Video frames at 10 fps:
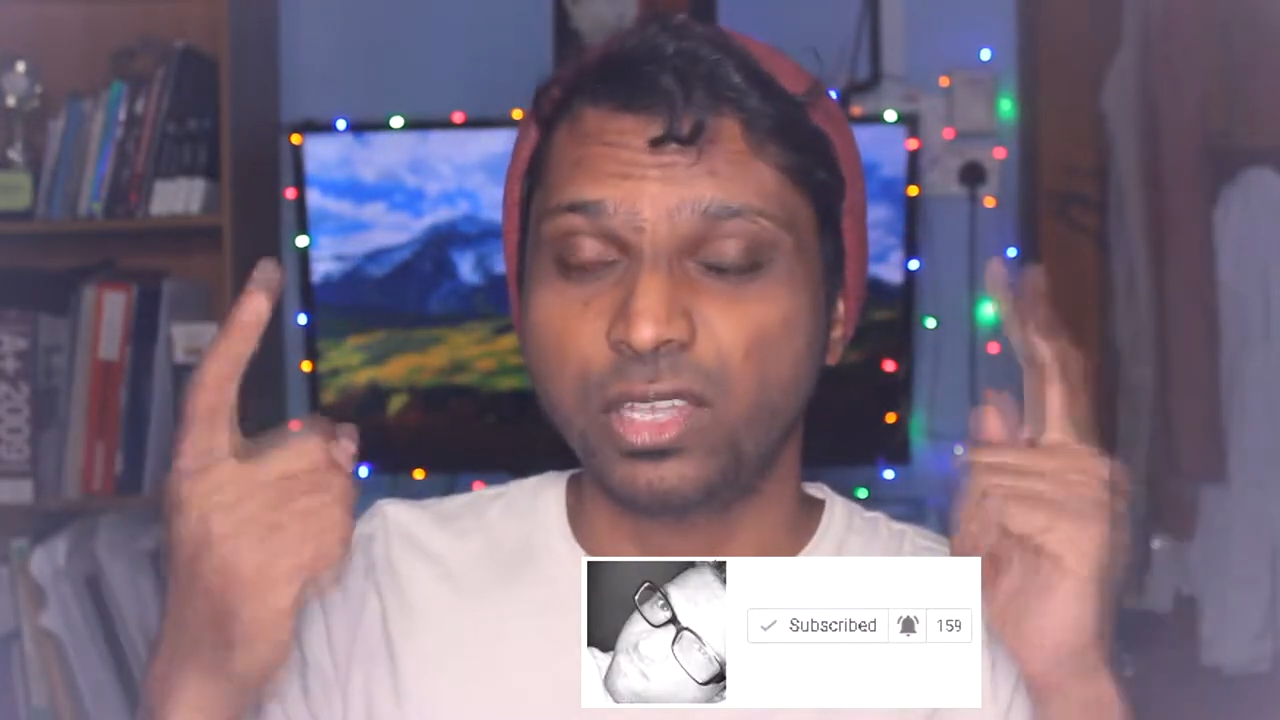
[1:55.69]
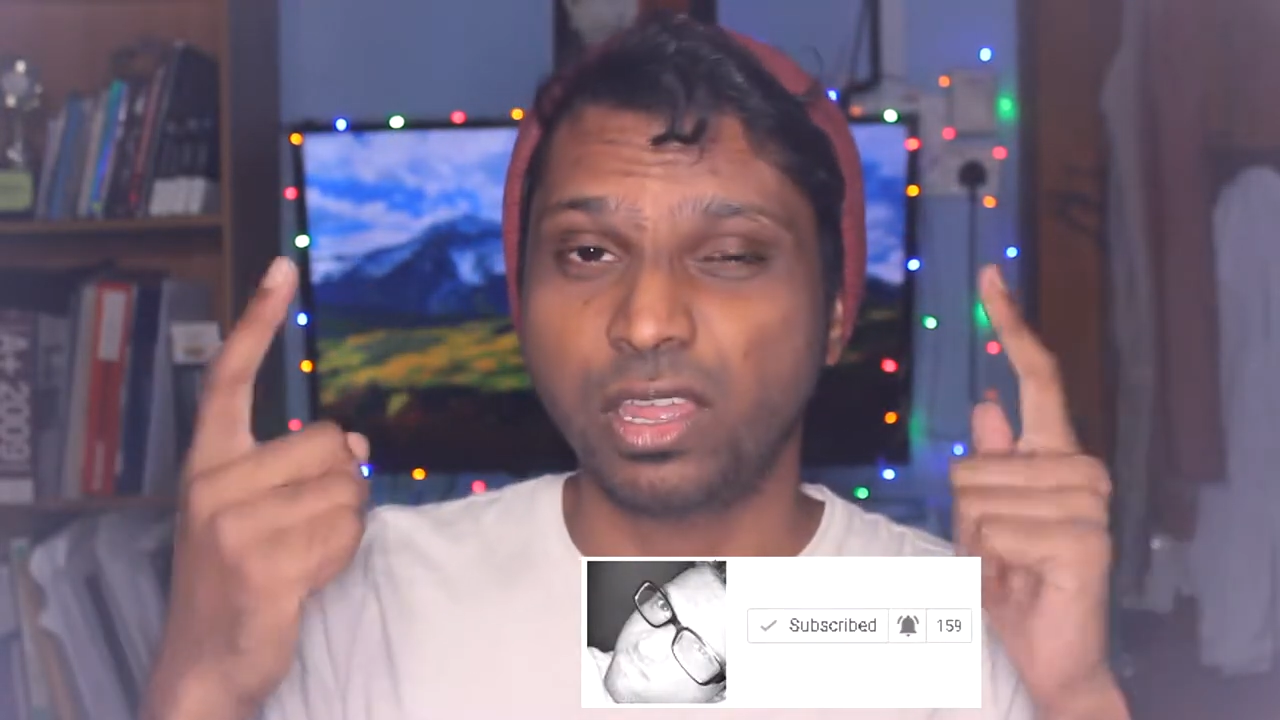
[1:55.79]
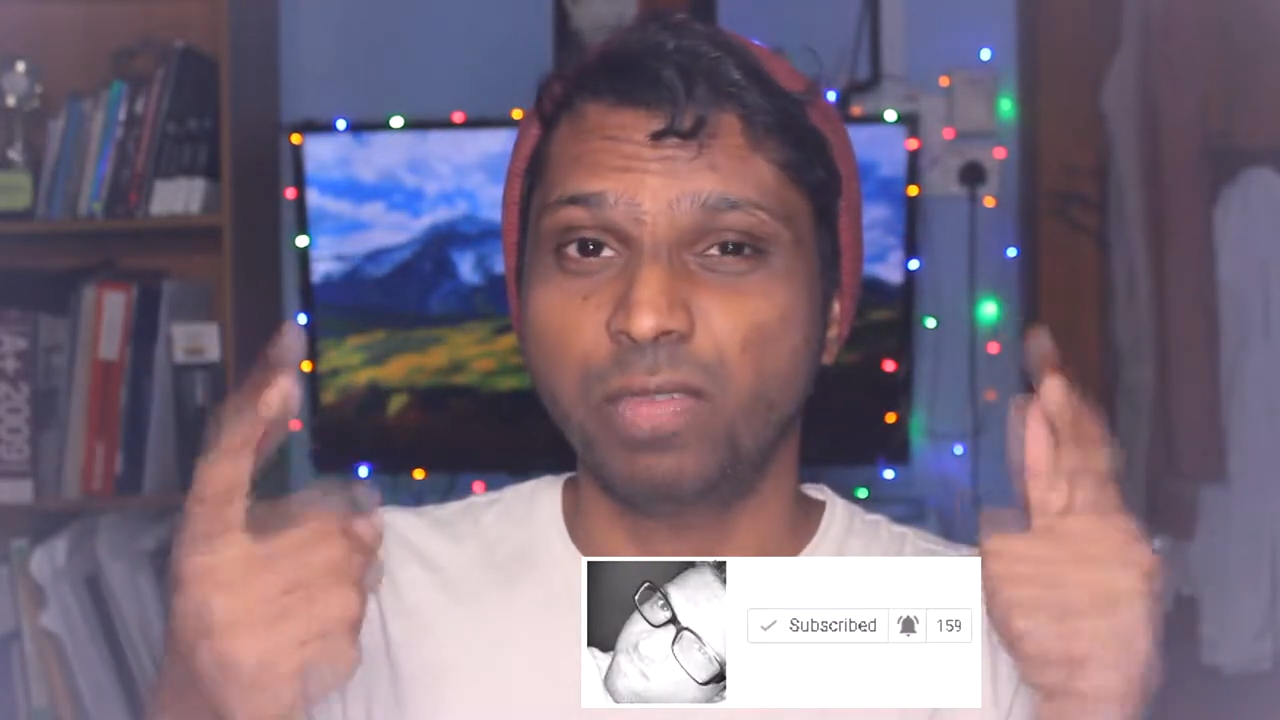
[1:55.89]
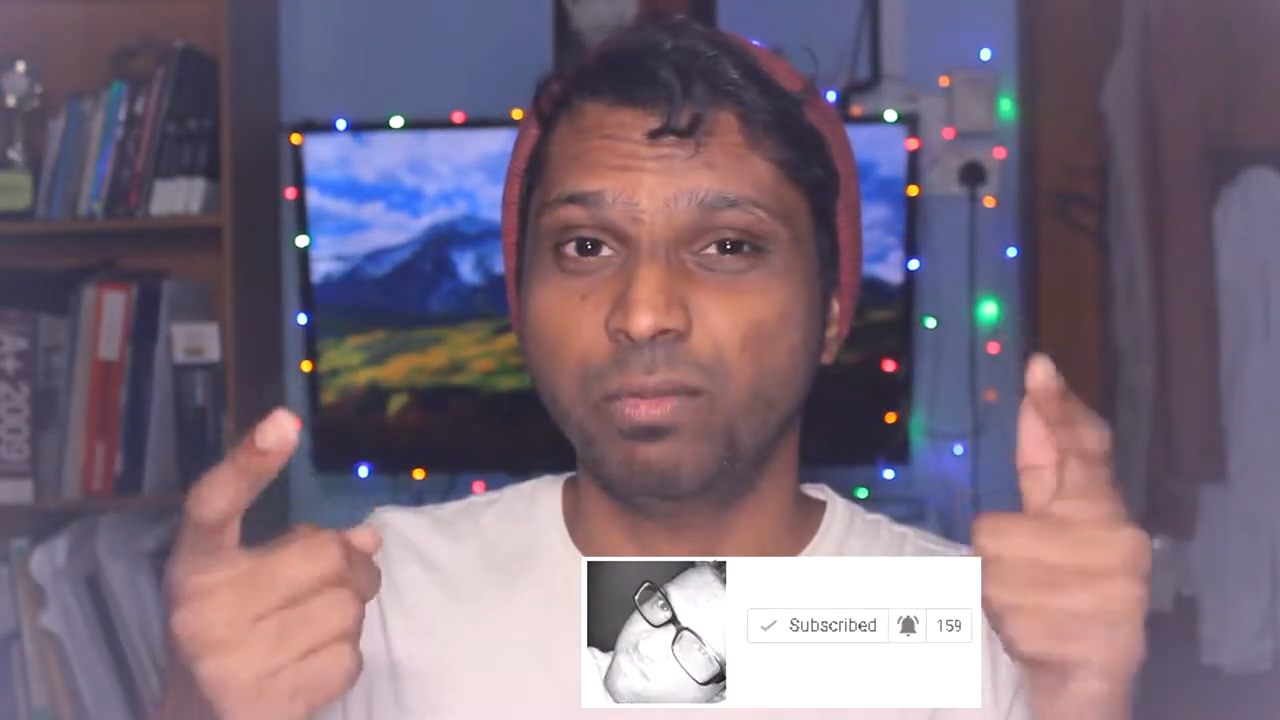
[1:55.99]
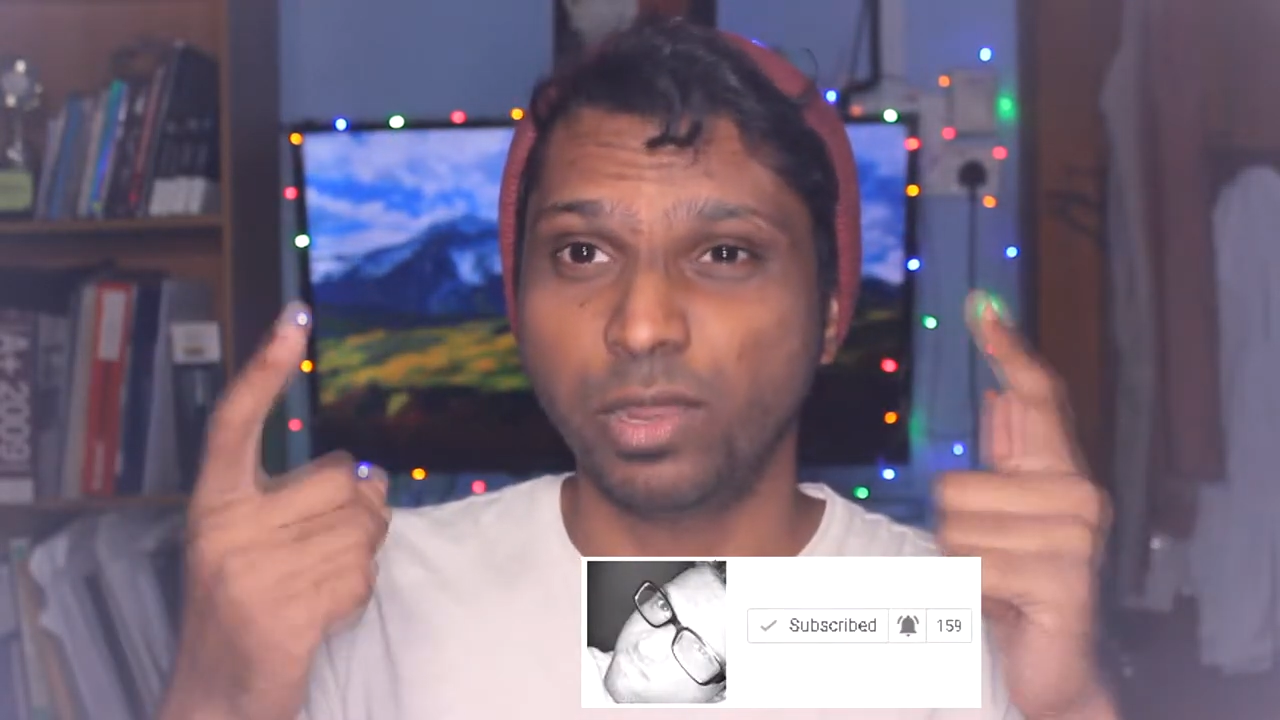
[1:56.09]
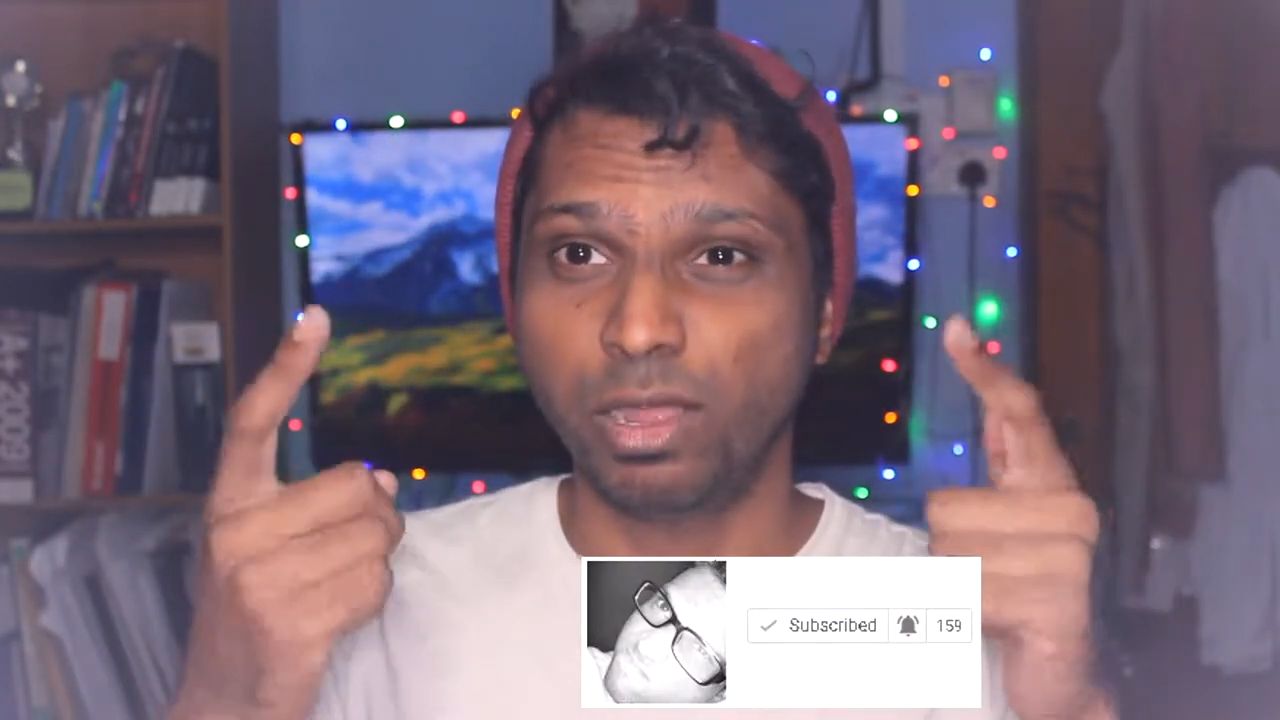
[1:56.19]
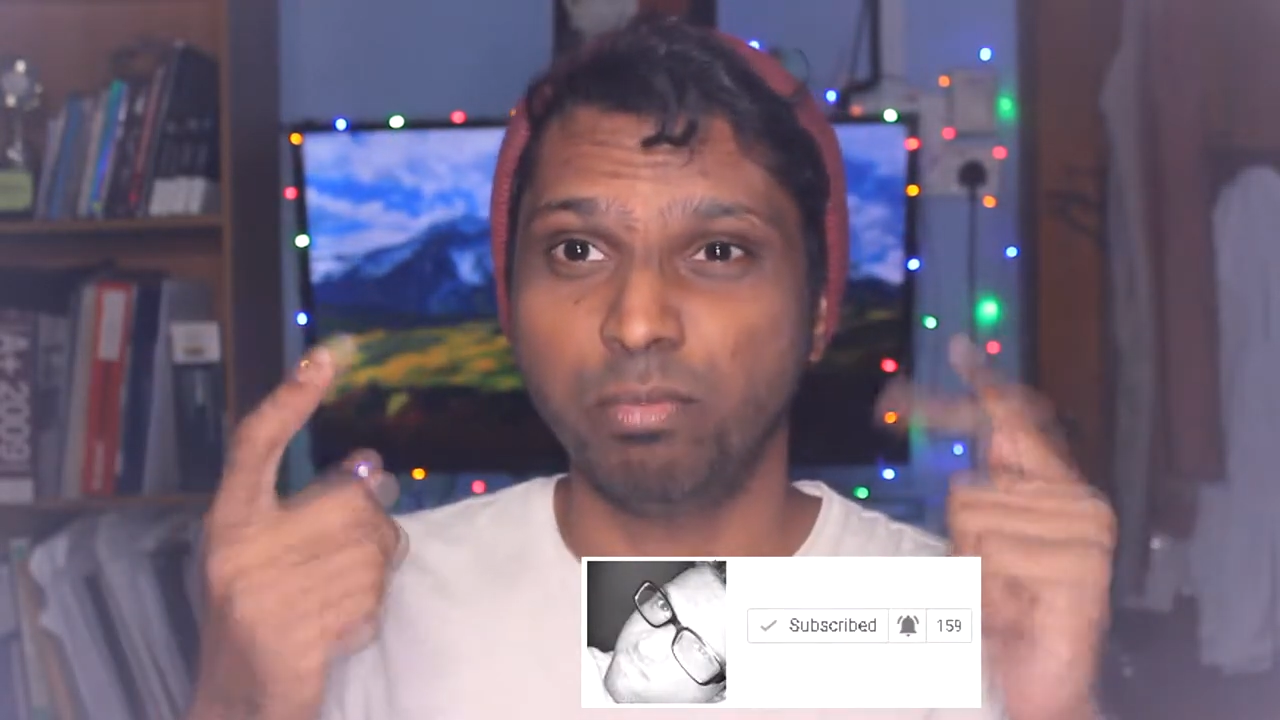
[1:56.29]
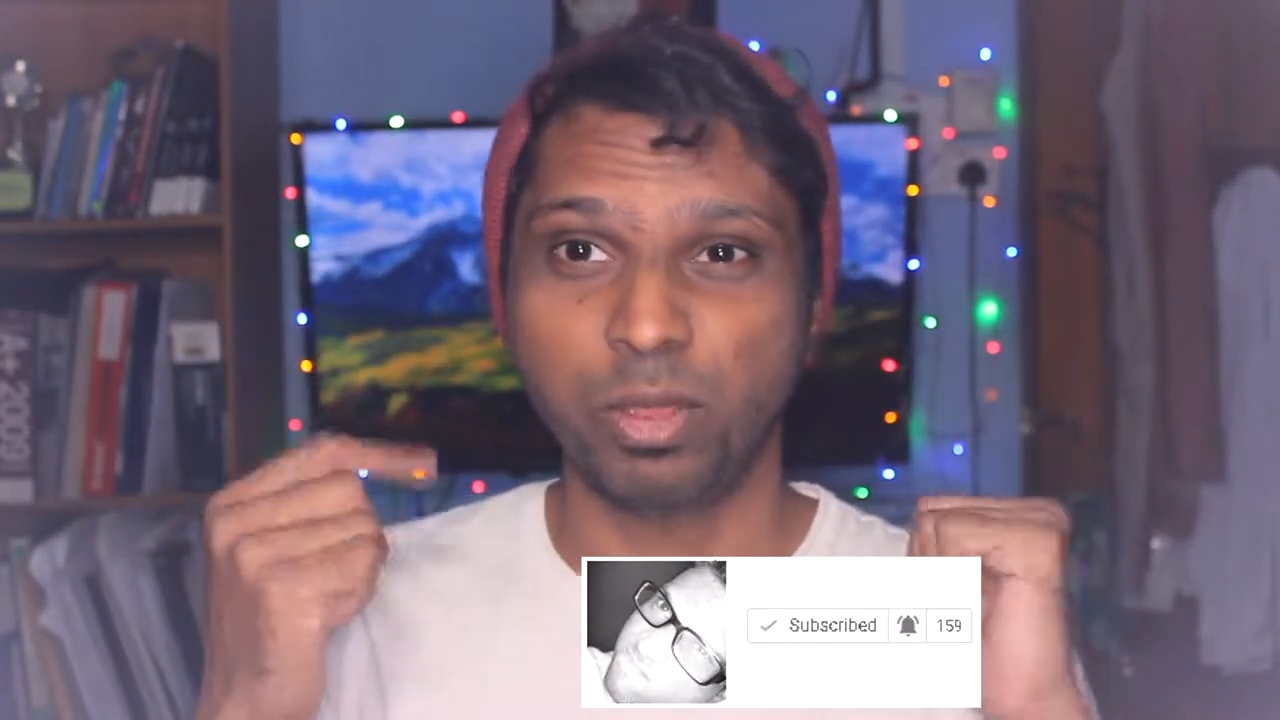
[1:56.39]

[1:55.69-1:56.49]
time when I